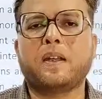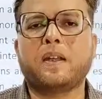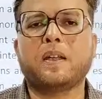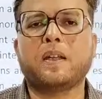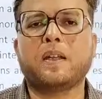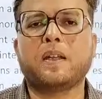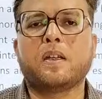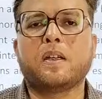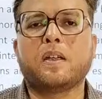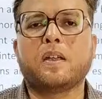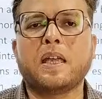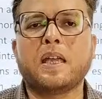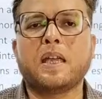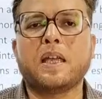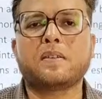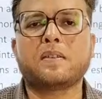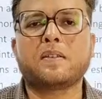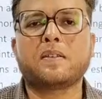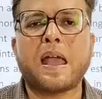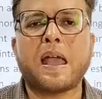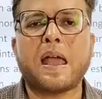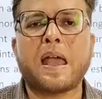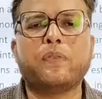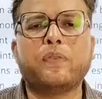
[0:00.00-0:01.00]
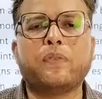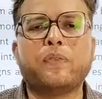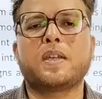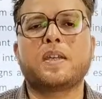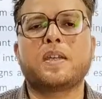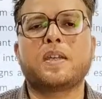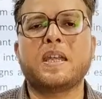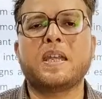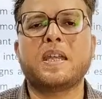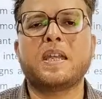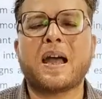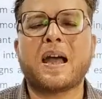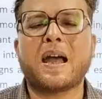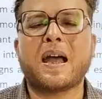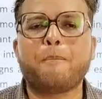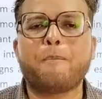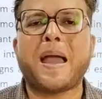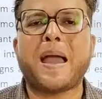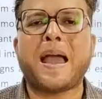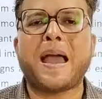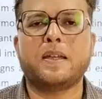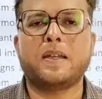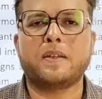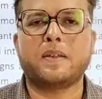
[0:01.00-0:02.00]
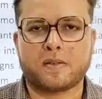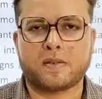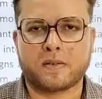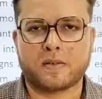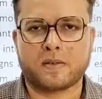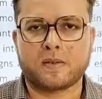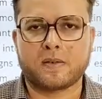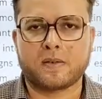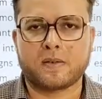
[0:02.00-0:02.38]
he has ever seen a palace.